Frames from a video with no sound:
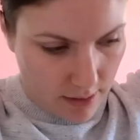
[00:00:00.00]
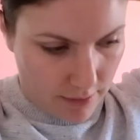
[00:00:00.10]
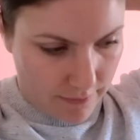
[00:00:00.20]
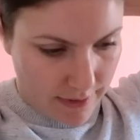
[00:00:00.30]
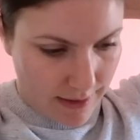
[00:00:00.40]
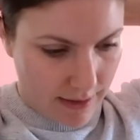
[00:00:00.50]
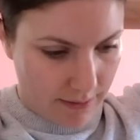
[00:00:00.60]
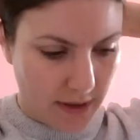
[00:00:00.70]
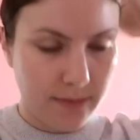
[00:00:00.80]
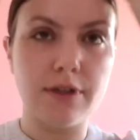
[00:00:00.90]
Obviously
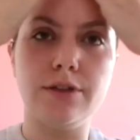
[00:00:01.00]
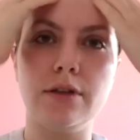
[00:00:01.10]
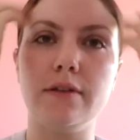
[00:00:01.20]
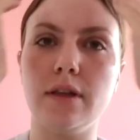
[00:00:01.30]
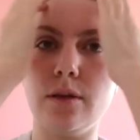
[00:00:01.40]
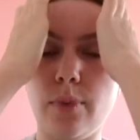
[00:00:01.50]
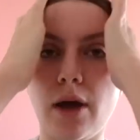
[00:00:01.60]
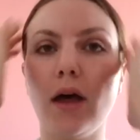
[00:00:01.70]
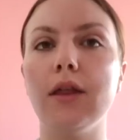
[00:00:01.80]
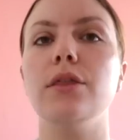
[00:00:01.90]
sometimes I do this in the
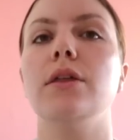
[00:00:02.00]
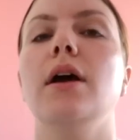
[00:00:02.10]
bath.